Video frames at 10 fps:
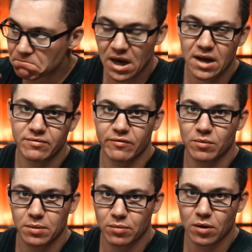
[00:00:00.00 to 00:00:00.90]
I have never
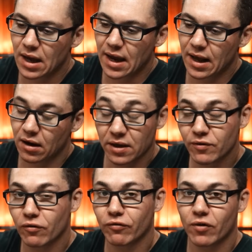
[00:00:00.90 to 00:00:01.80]
been broke. And I'll give
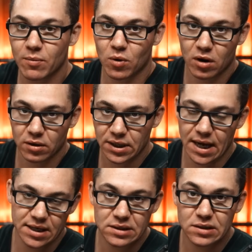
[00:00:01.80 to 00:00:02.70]
you a framework called the
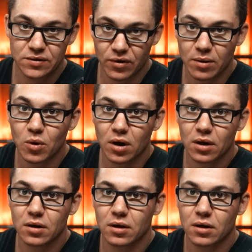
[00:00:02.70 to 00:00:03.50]
ACES framework